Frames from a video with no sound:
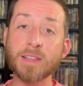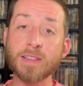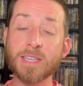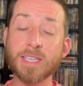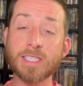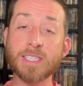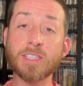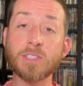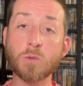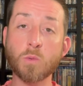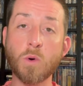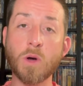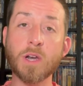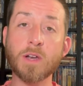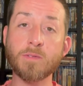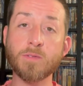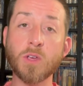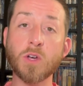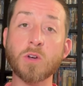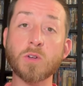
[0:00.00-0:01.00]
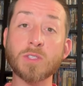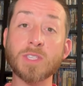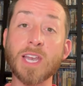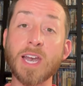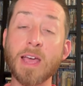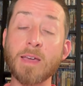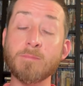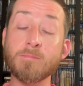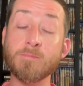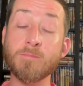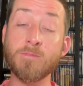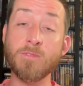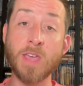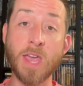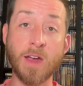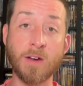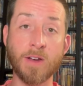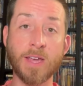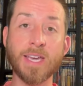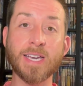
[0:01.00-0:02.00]
This is one of those that I'm
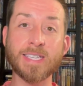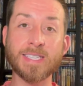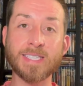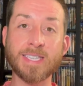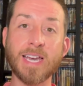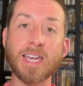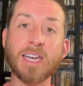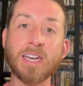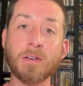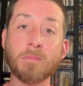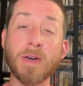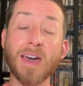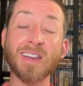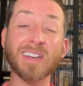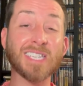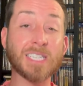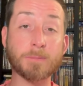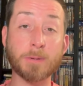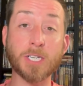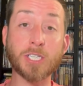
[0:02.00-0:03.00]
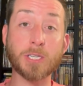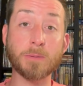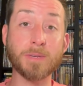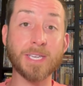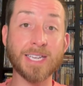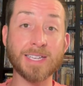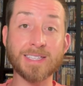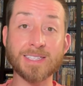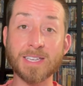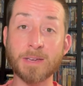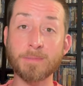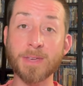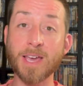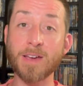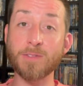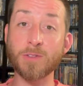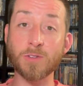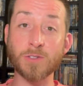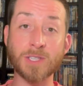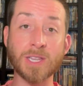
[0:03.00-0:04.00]
very excited about, especially because it's coming
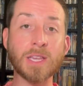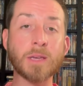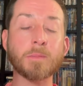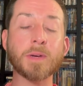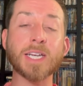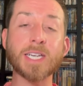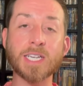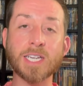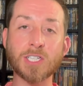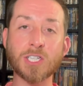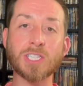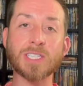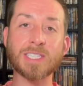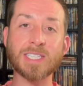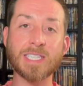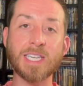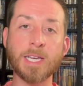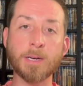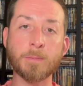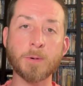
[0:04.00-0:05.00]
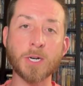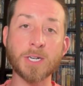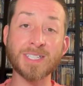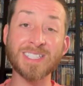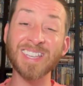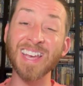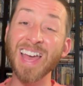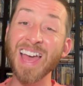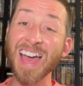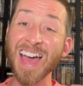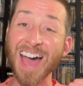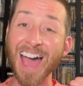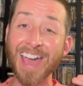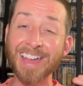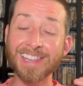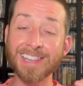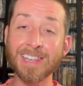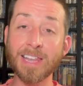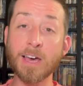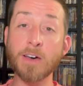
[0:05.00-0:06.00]
out in those limited edition SteelBooks.
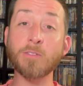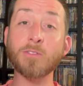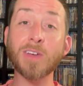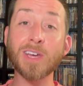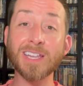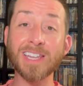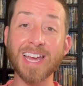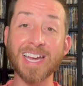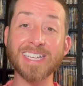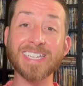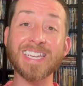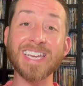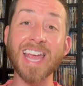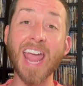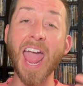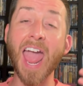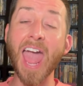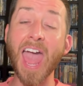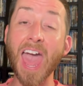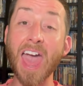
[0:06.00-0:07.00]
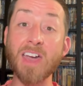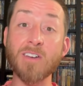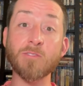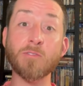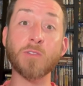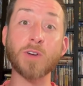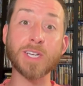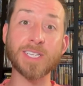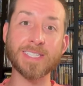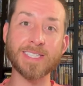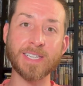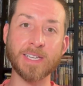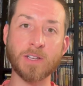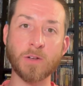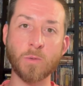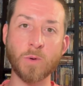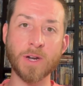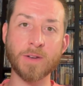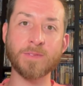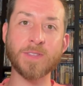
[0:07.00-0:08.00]
I love collecting every
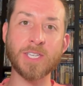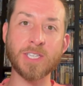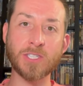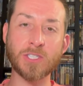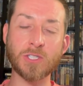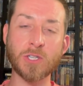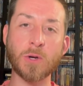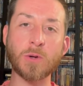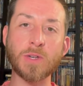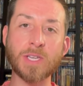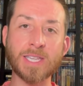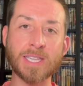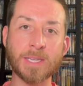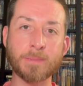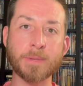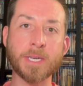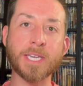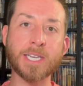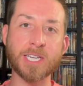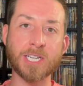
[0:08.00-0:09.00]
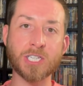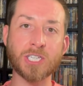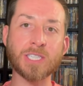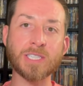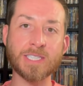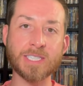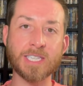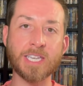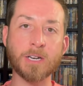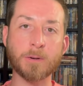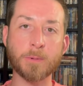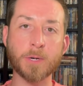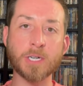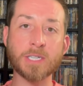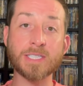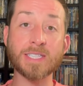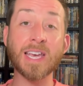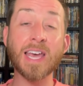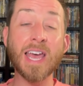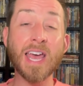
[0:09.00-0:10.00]
single one of these Sony limited edition
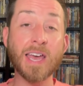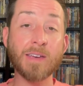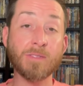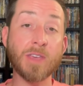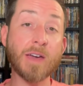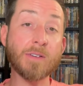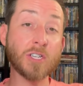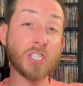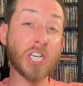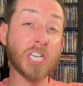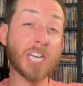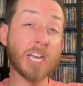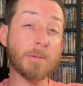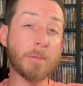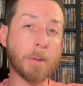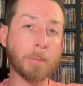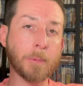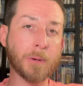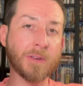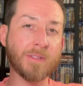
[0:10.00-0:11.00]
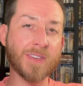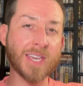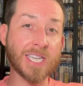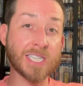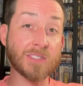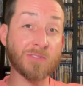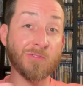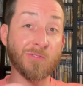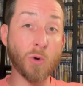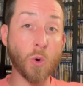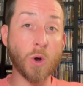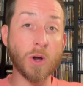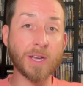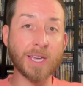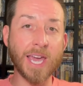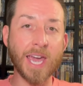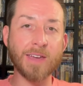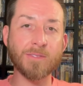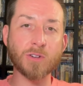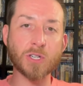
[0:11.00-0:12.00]
steelbooks. If you haven't checked out my previous
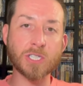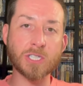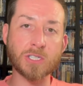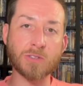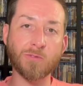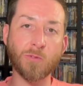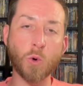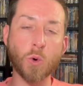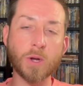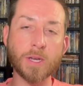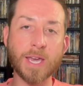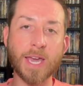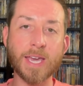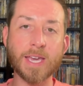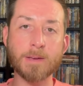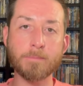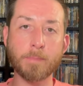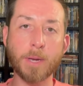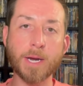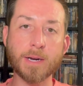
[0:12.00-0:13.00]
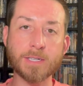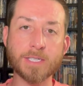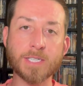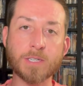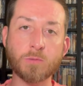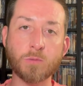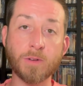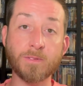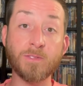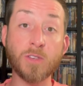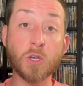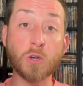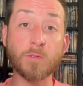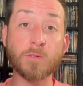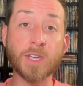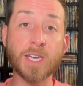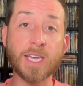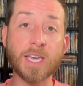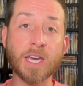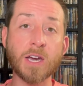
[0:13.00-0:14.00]
4K versus 4K comparison review
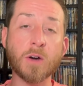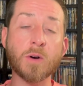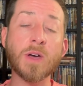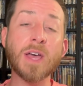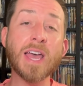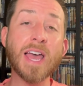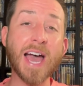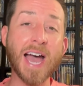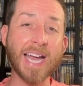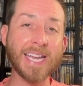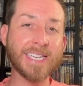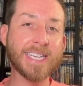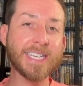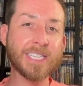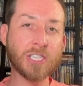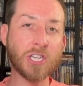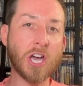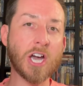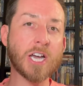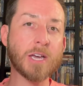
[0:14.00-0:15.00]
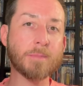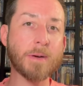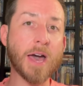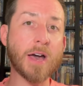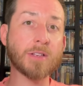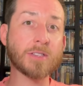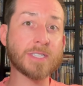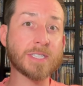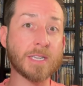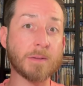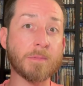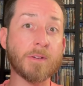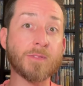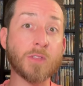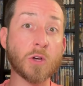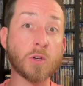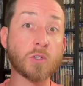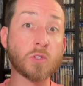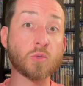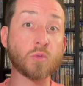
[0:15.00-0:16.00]
video, I did talk about some
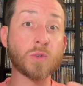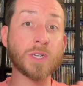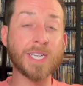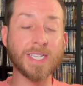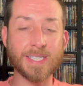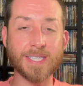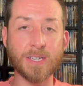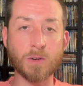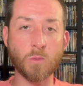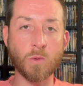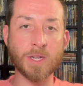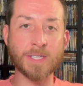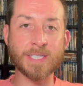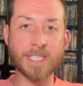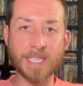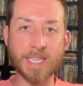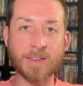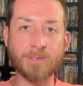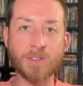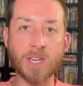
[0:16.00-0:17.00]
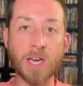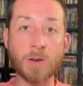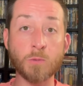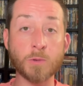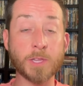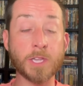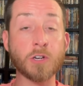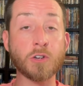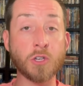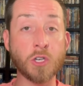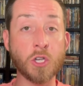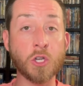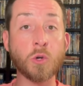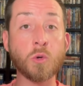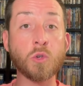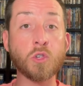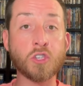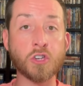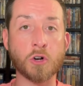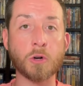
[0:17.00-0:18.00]
of those recent ones that they've done with their
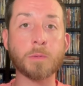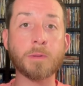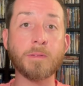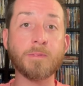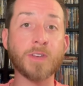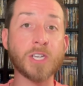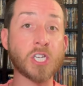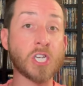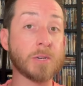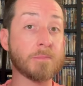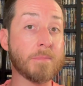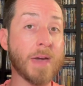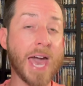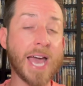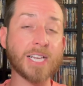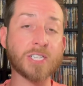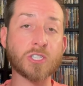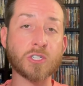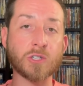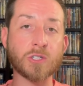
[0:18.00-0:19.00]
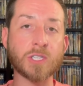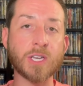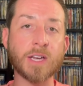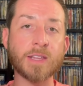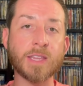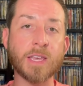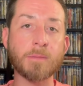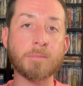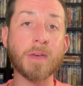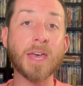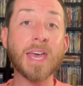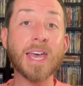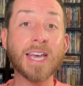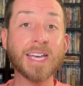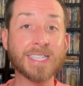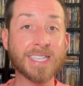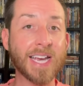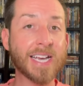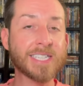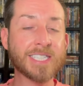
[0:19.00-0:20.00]
new Dolby Vision Masters on them,
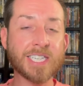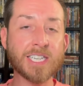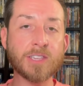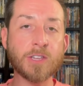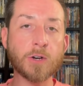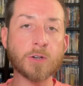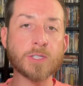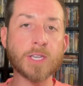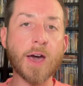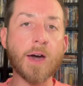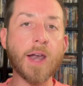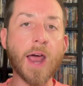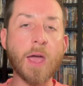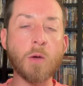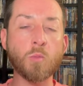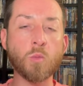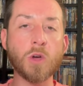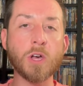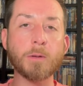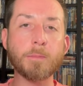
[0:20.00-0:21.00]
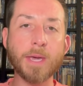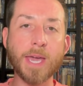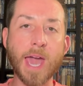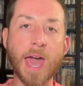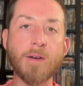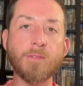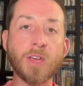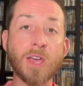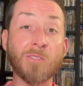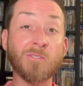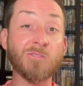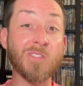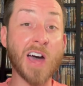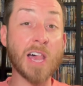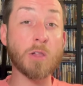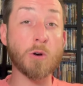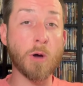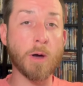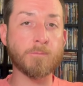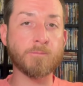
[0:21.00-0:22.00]
tested those out. I will be having a
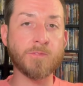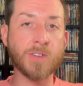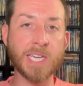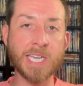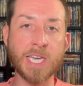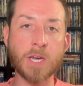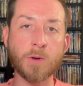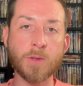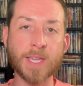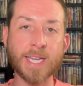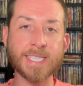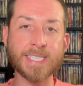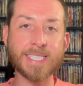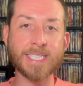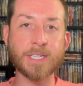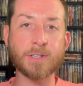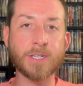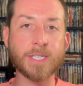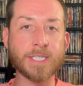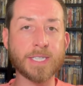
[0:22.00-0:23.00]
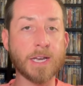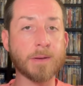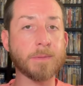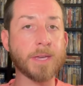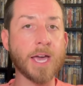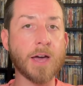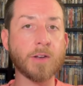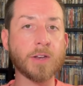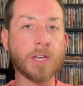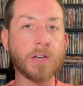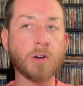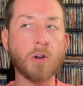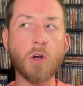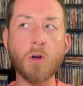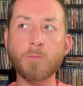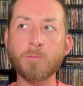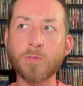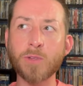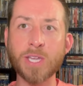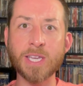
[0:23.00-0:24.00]
follow-up video in that series coming out here,
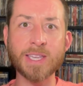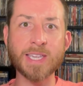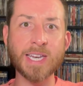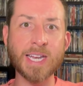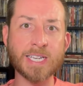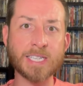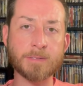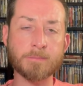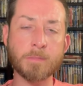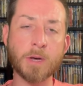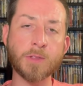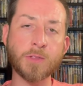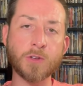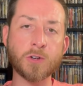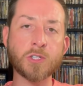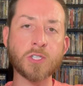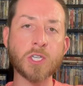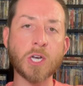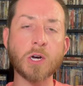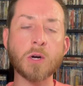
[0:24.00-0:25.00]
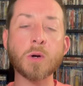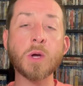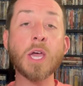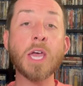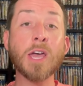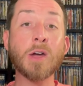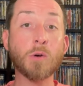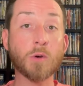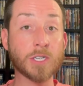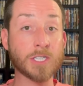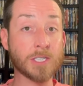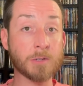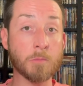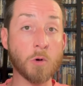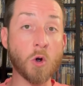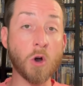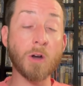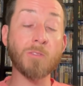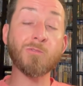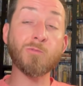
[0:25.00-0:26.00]
hopefully in the next month or so, with some
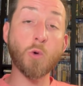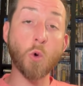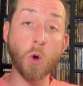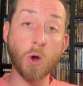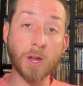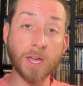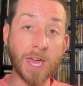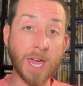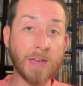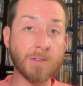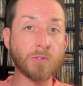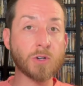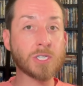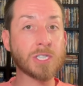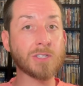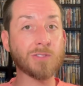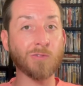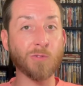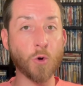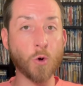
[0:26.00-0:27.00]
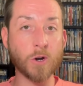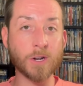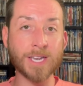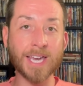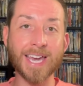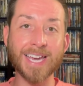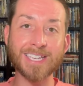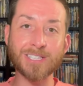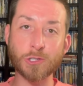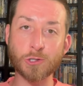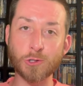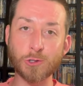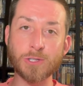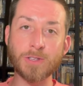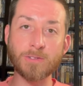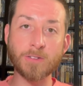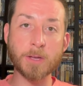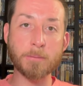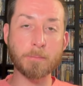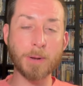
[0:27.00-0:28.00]
more 4K versus 4K
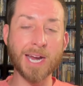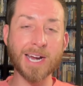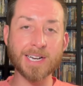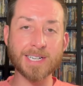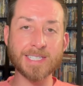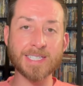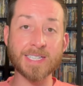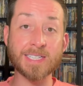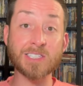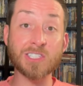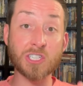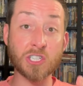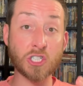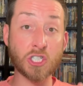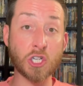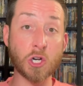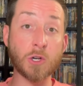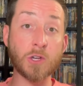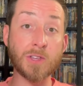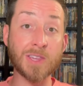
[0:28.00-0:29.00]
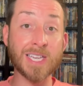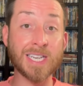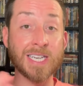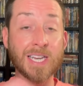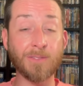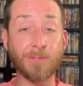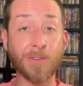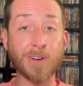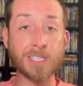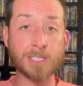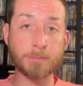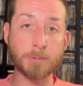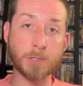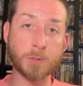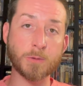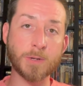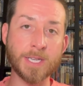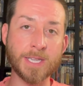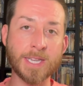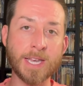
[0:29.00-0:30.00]
exclusive comparisons to show you the difference
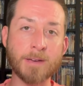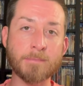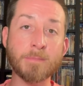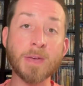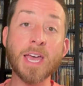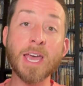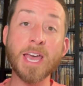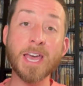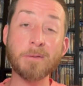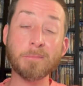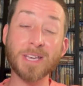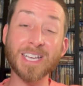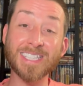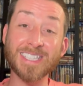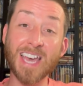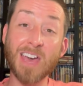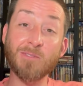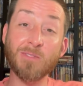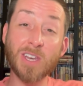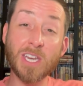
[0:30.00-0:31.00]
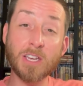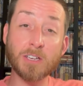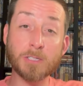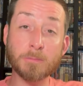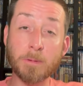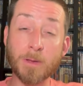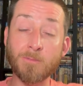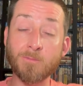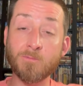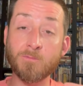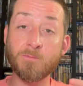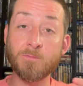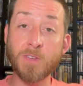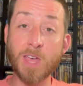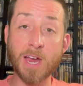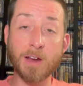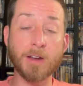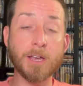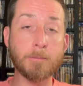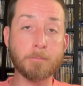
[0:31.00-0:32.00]
between them, because that video has been
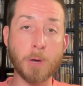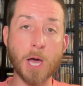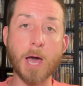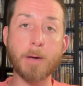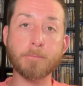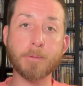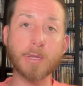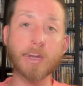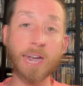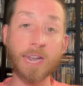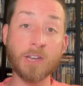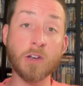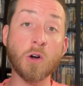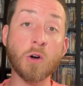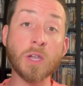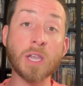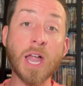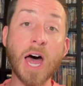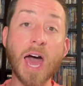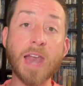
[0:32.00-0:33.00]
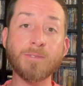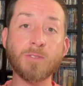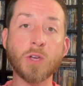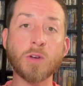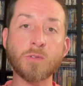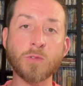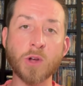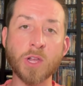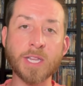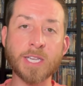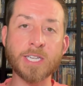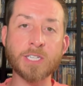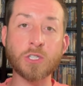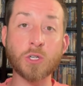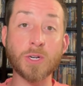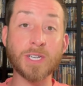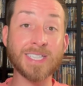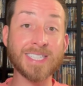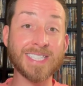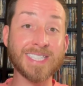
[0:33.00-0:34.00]
very popular. I know a lot of you have really
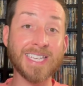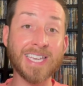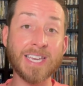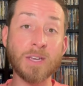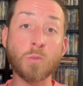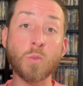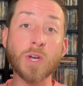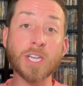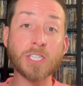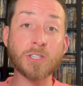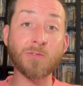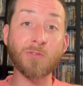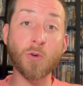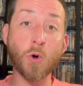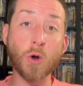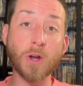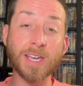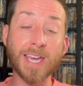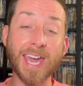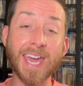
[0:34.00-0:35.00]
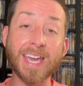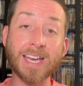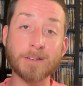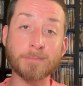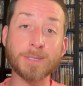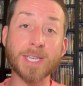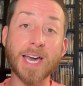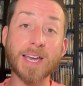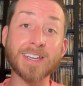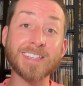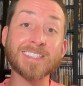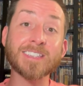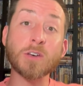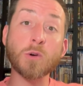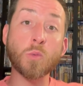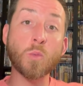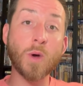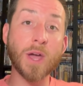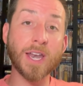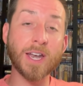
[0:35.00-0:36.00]
enjoyed seeing which 4K comes out as
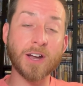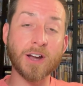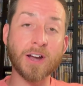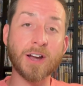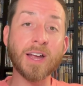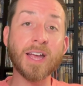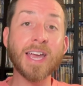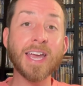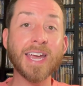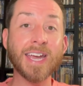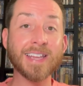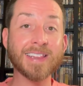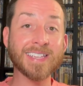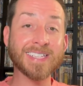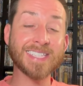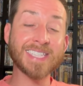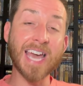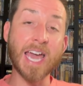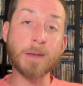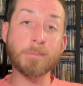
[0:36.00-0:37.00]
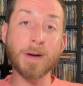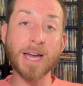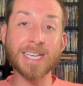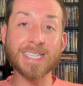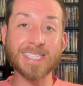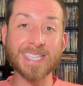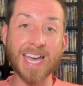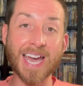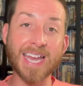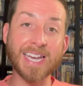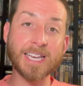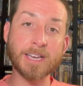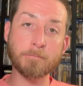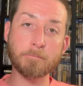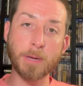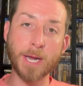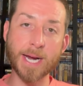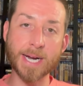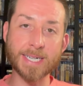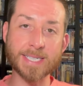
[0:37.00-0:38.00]
the winner in the side-by-side
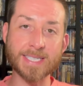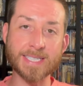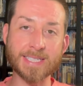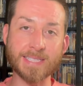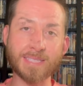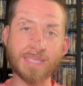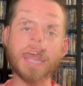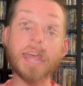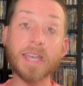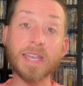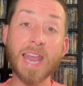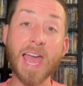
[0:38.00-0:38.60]
comparisons.